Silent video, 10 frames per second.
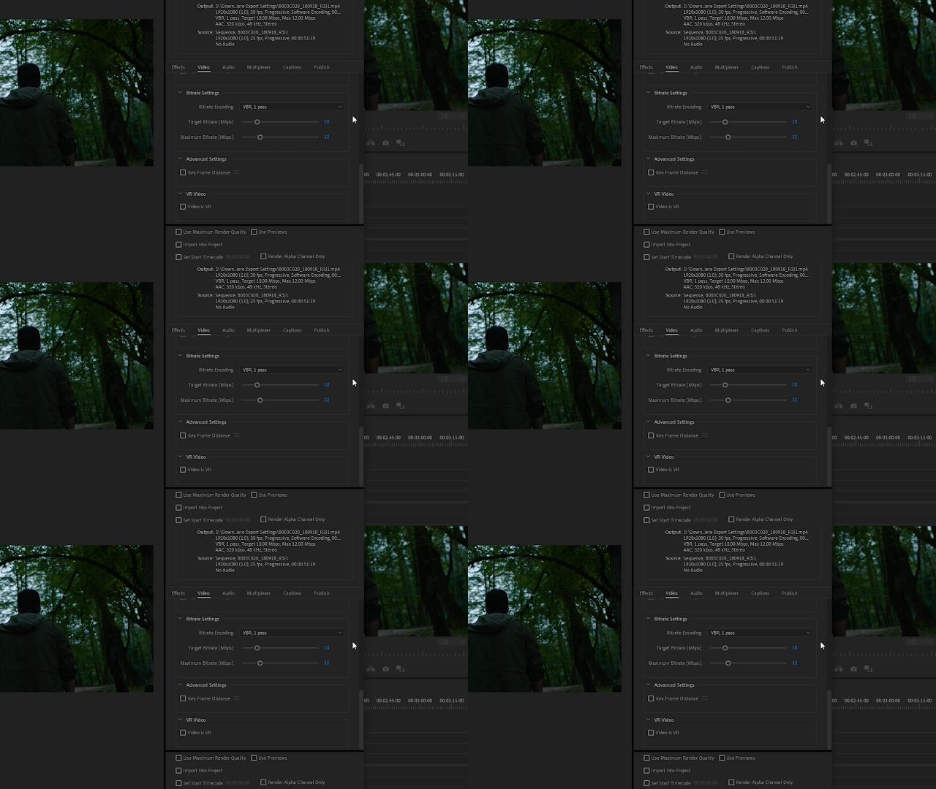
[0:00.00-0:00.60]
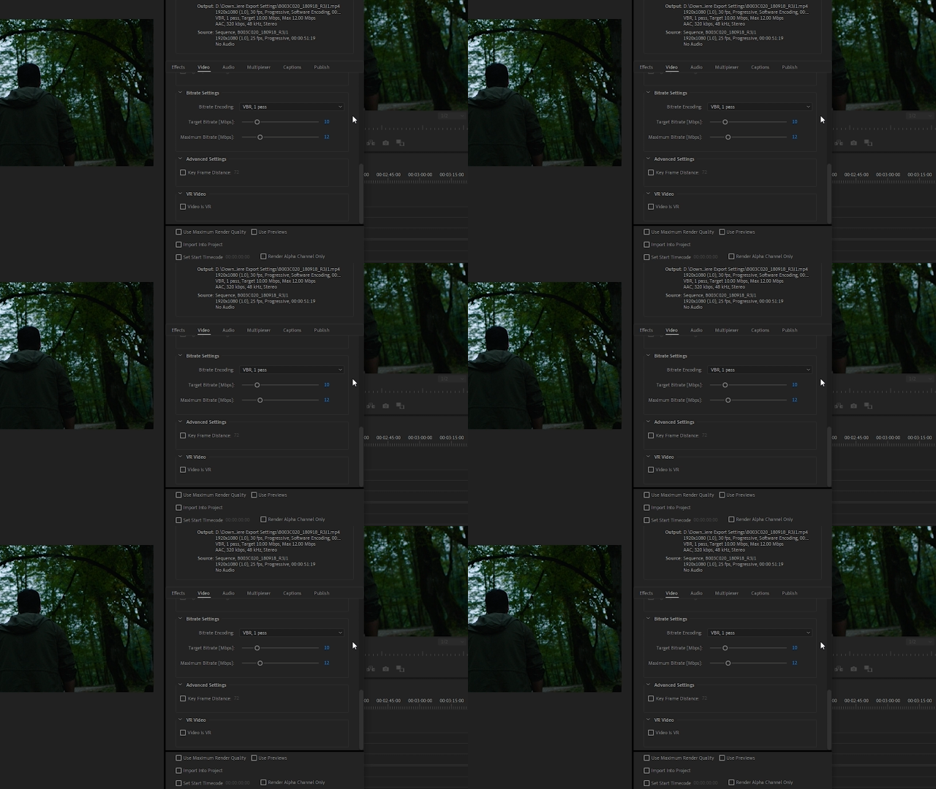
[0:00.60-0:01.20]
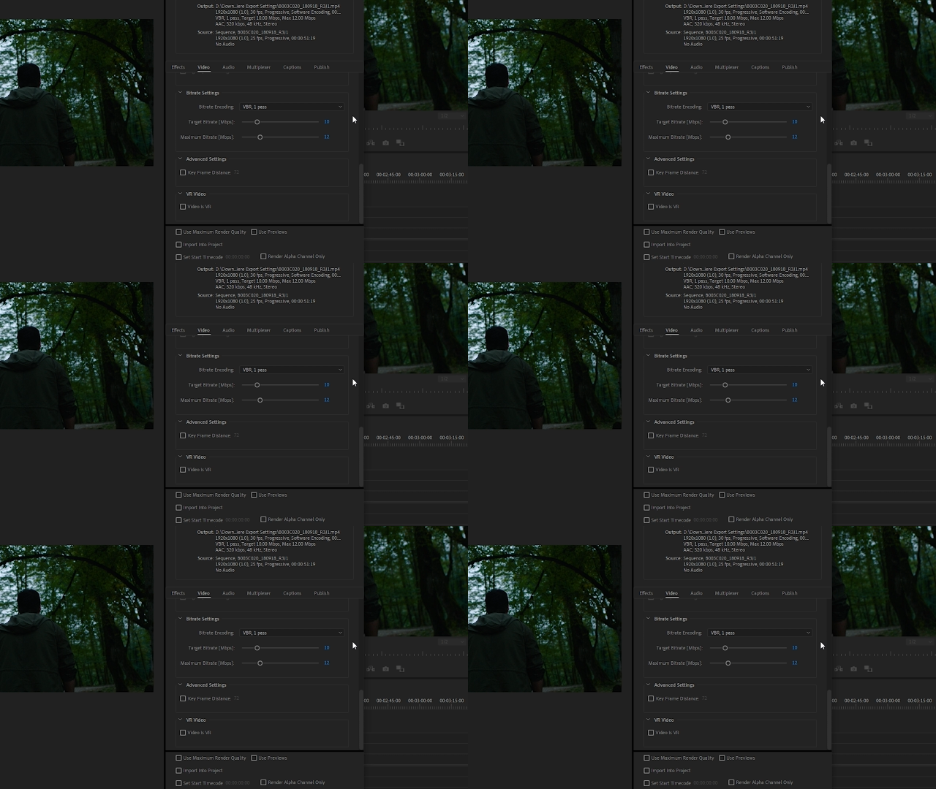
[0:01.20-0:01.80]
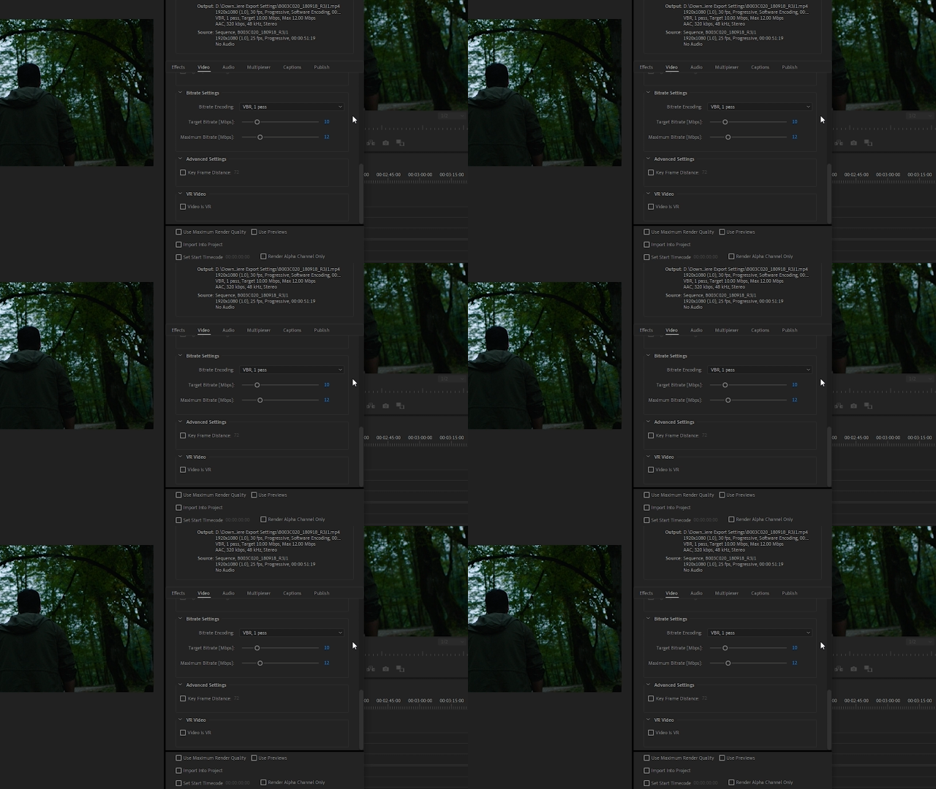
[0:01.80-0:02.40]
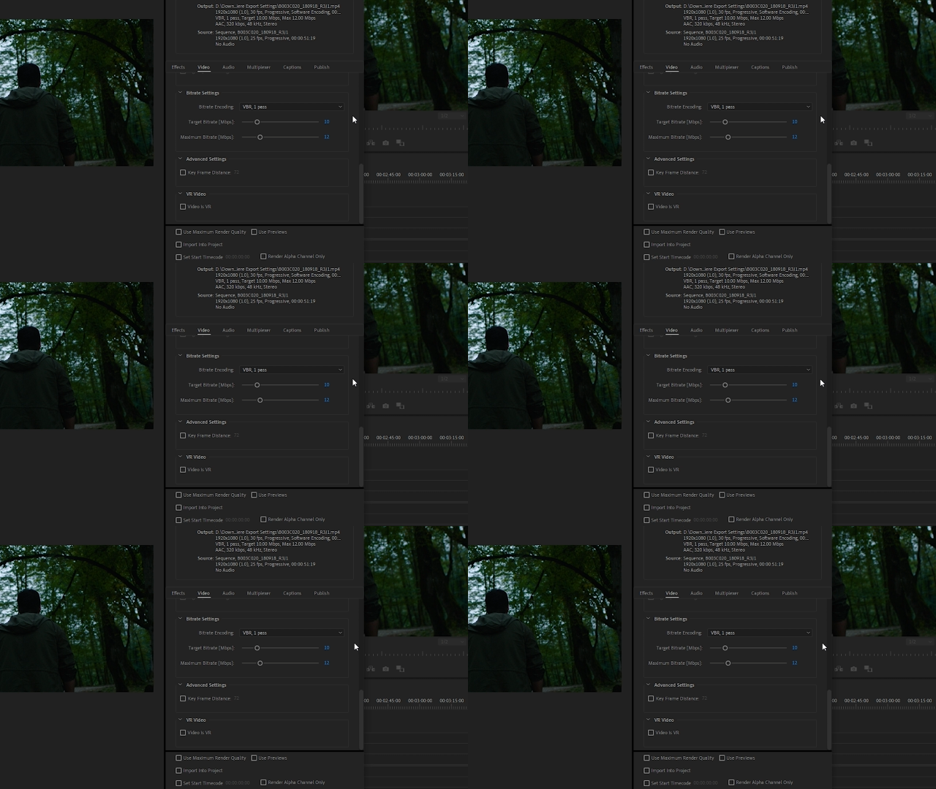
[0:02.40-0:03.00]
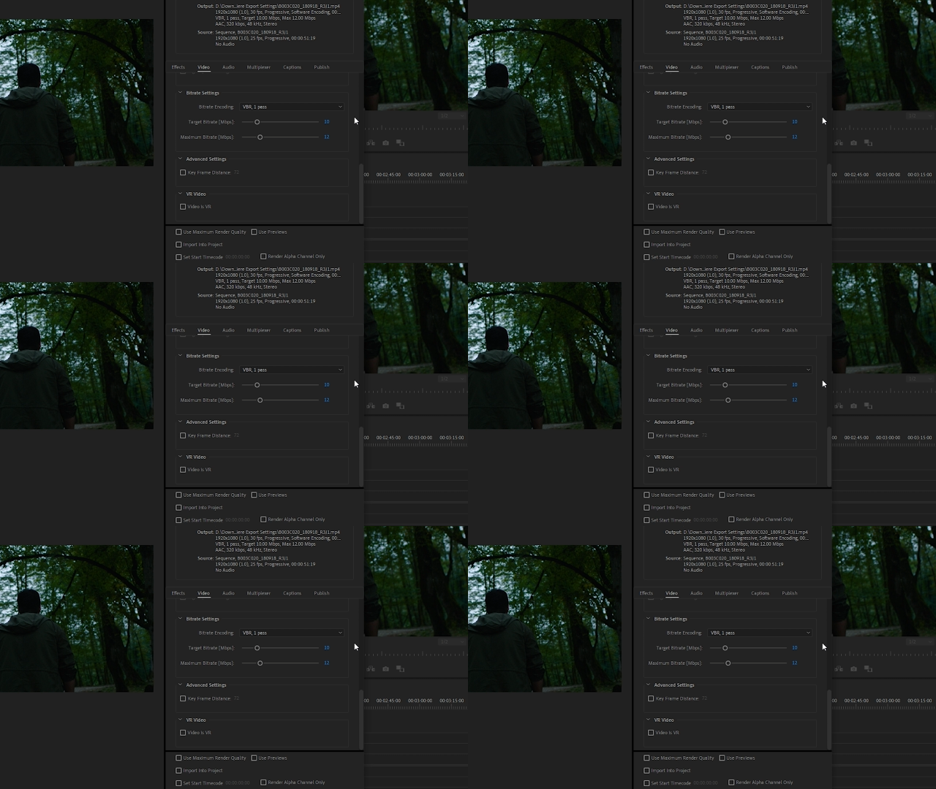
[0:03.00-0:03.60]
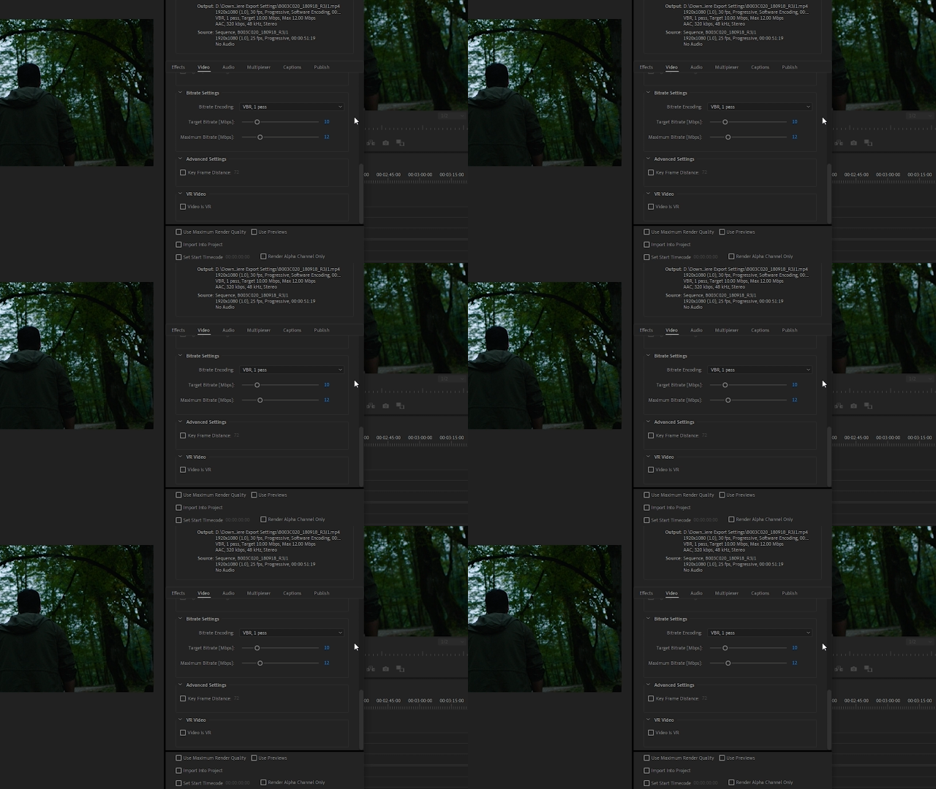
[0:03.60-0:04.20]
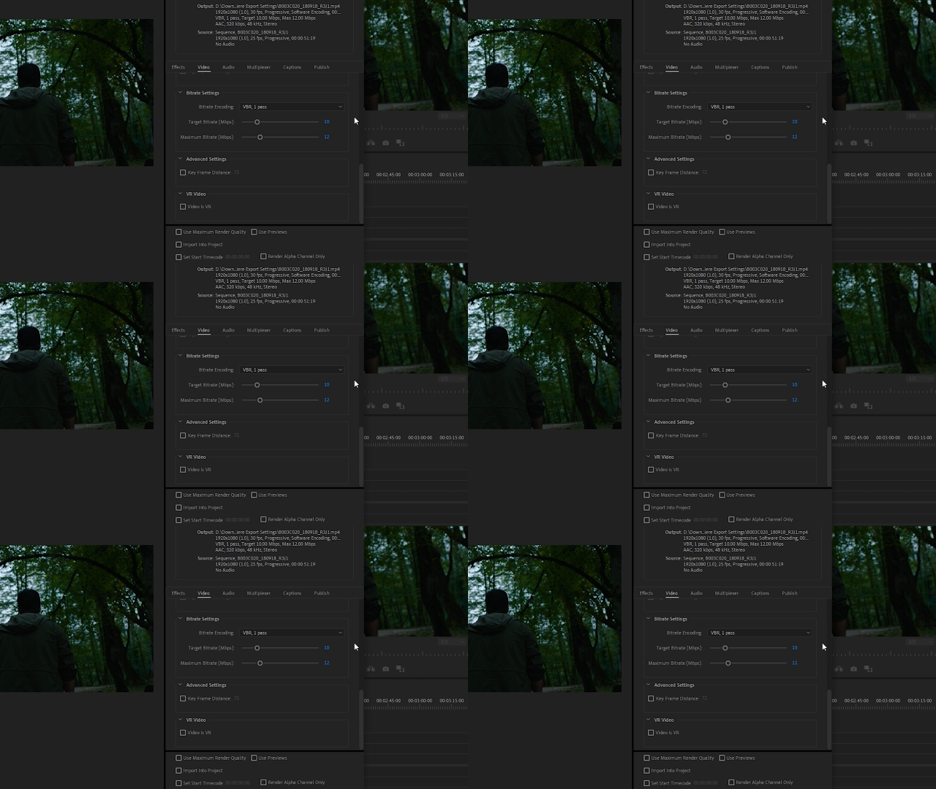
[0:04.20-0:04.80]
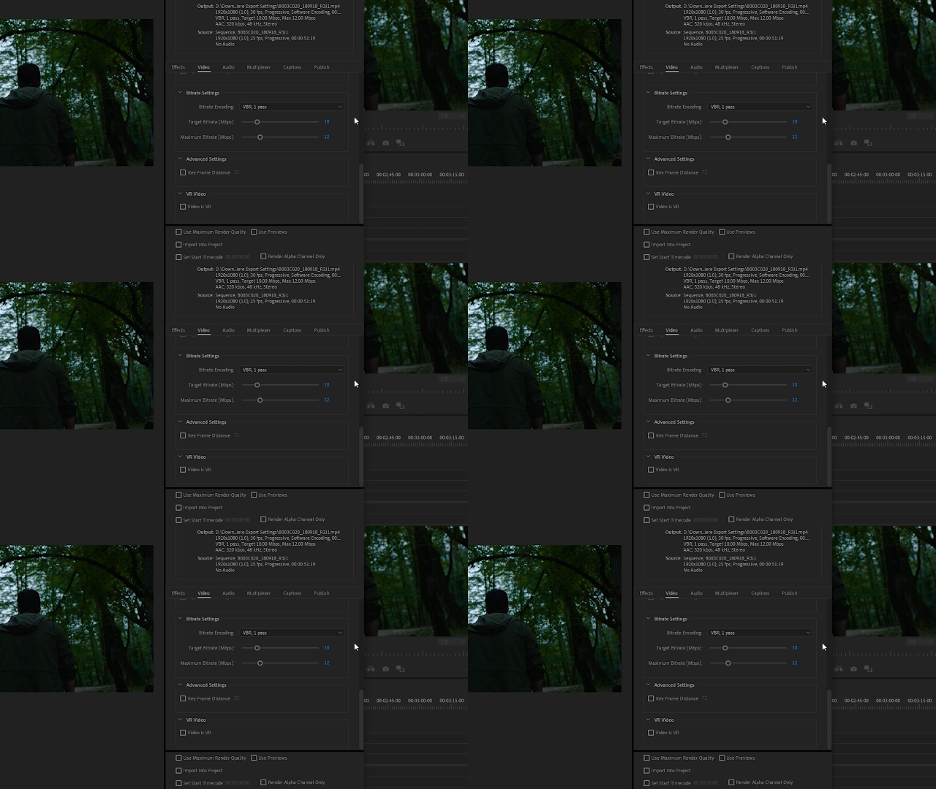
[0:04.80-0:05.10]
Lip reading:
No face is visible, so there are no lips to read.